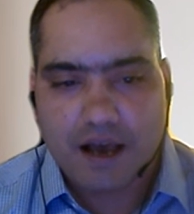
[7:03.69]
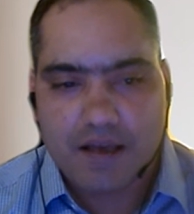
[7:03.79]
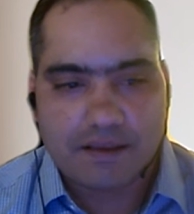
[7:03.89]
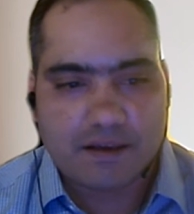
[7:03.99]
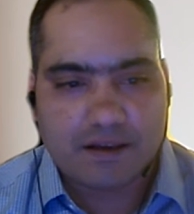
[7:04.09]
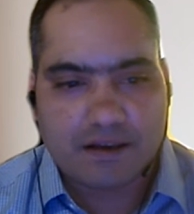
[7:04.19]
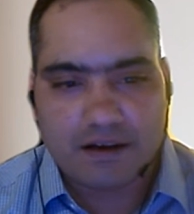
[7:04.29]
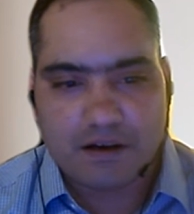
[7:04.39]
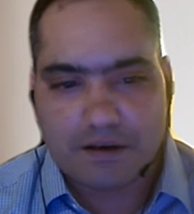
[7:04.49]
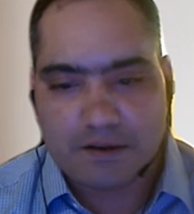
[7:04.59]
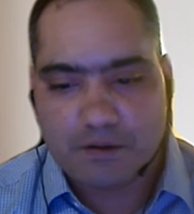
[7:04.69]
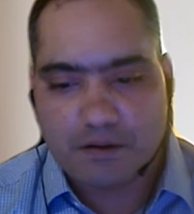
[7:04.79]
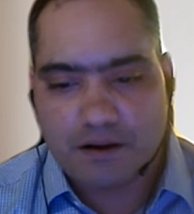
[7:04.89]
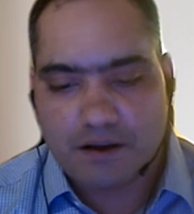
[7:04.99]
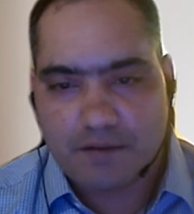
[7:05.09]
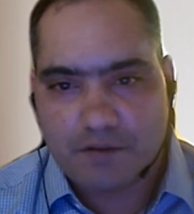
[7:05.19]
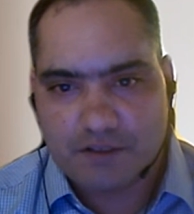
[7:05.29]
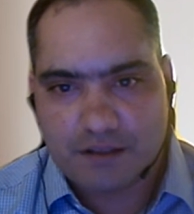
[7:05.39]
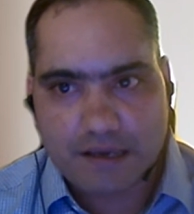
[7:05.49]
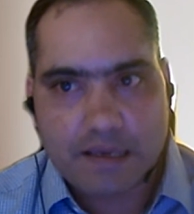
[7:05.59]
I think I
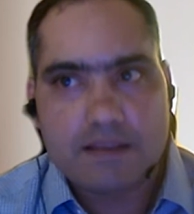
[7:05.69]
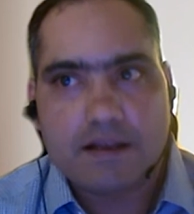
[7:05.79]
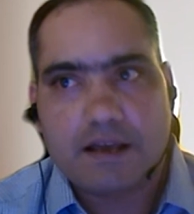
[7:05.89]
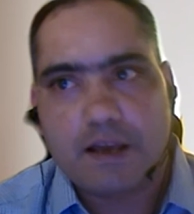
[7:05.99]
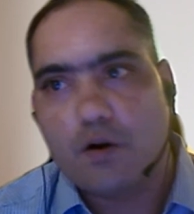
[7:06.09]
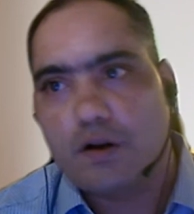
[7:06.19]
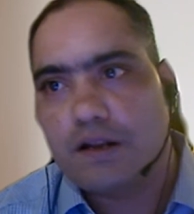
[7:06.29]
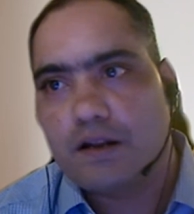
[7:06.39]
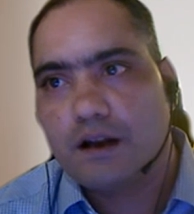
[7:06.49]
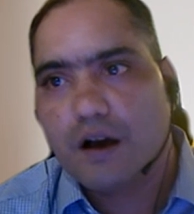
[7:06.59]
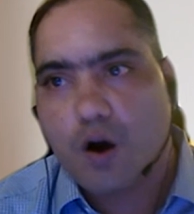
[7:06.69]
was lucky that I got an